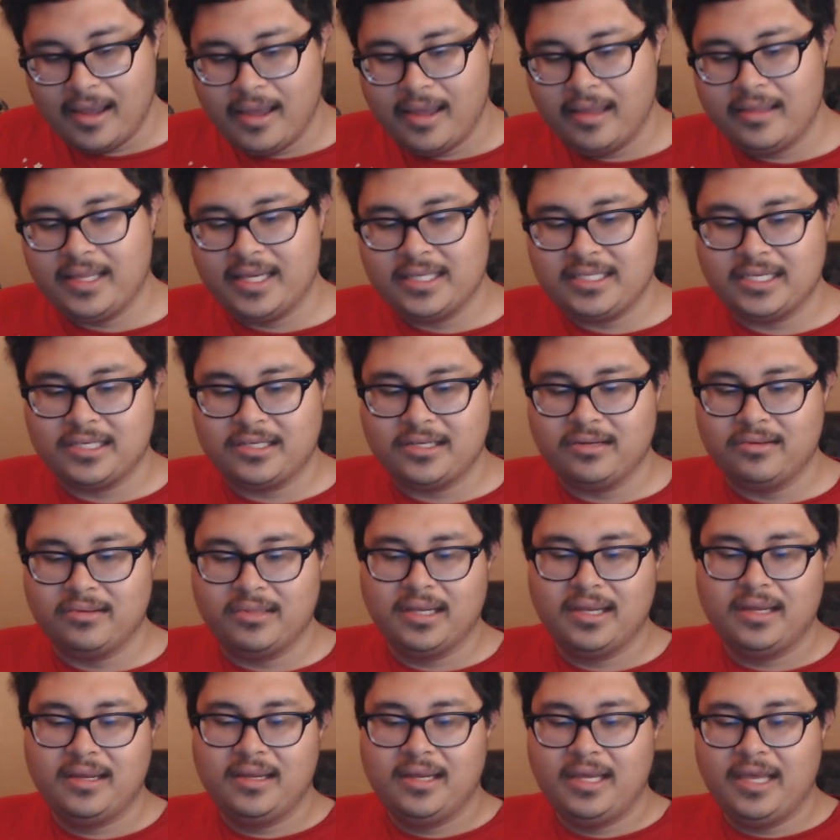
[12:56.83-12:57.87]
And that's the truth.
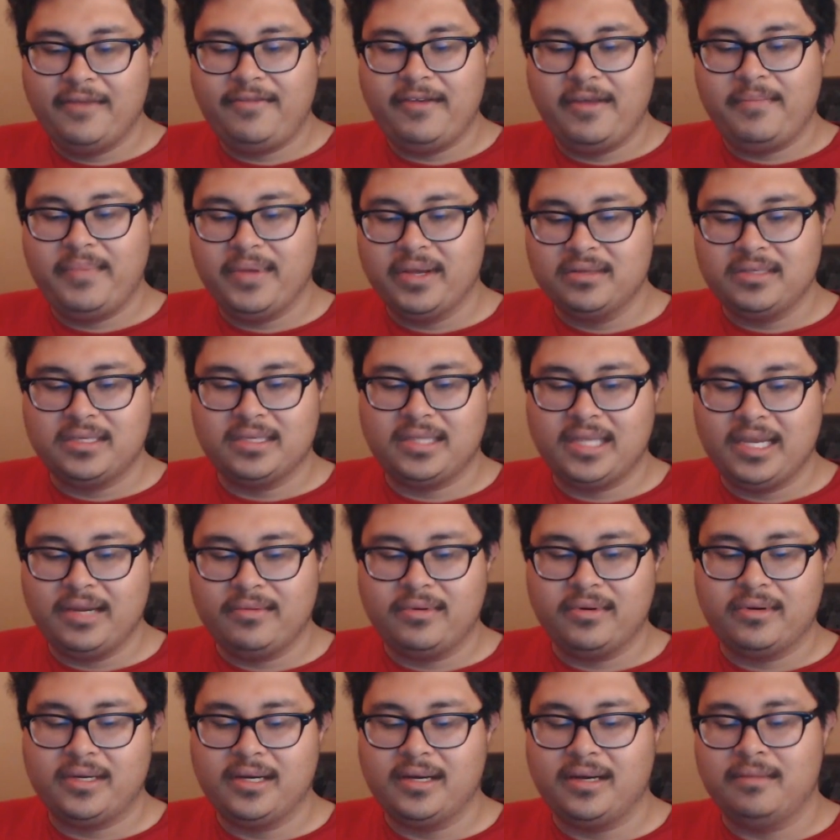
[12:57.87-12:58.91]
If he builds it, they
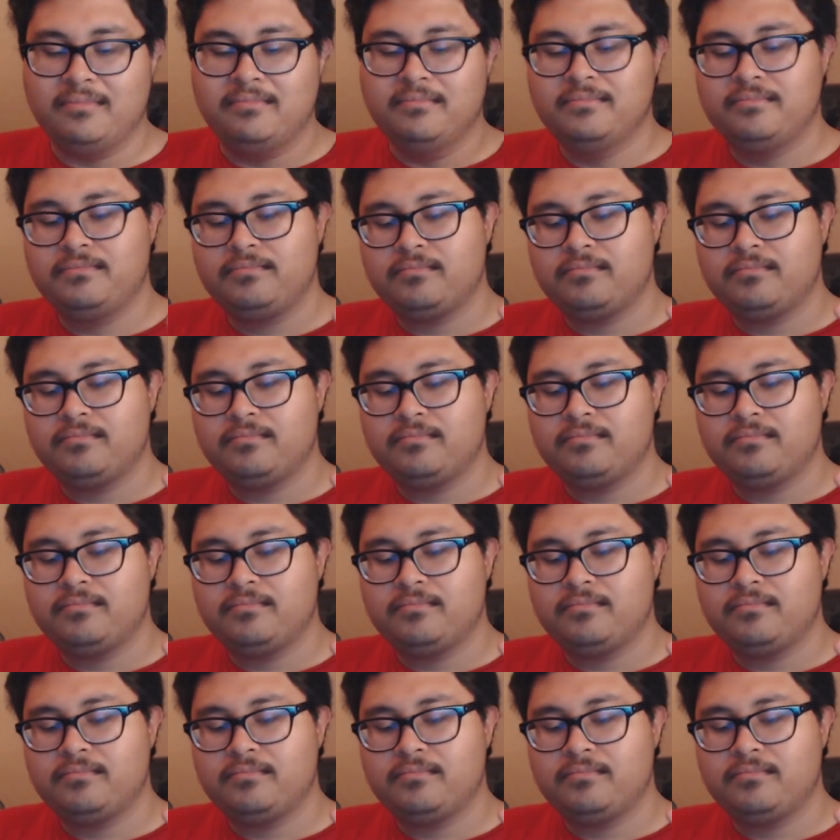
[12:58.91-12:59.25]
will come.